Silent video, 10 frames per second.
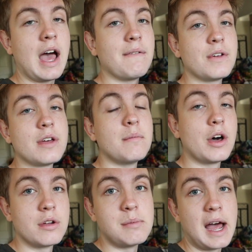half of the
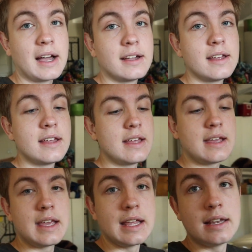other bag
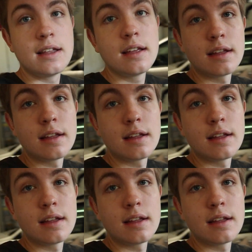in